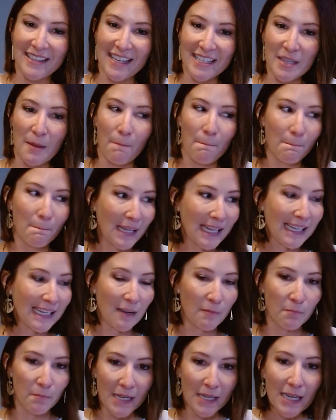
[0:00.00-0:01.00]
That's a
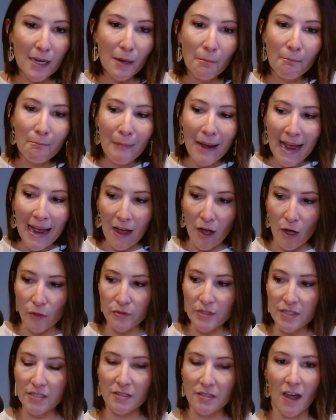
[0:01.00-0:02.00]
big
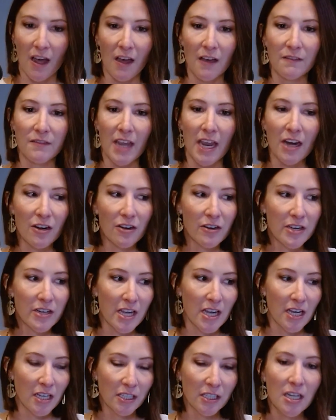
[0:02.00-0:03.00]
amount of
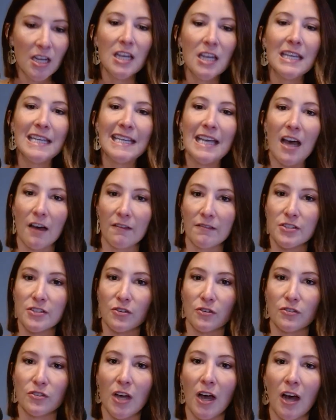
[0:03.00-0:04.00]
area of a
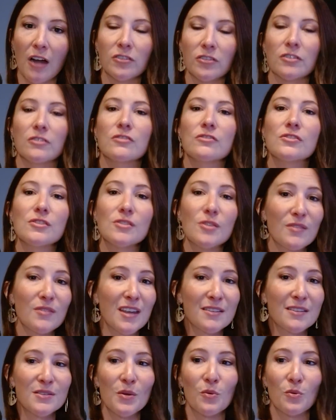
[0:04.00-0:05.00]
certain color. So
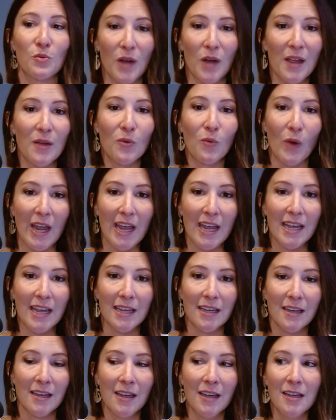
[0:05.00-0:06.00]
that's a great
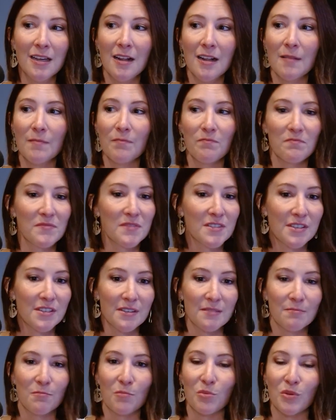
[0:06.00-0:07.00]
way
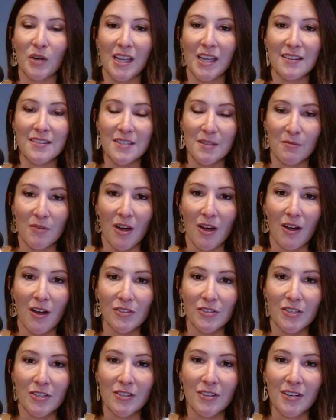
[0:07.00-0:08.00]
to bring in some
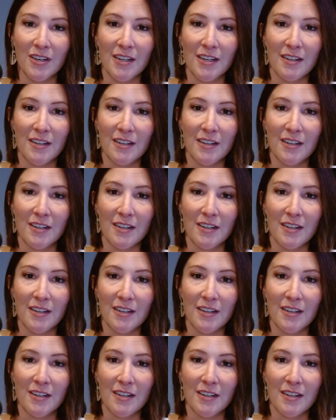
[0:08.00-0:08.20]
color.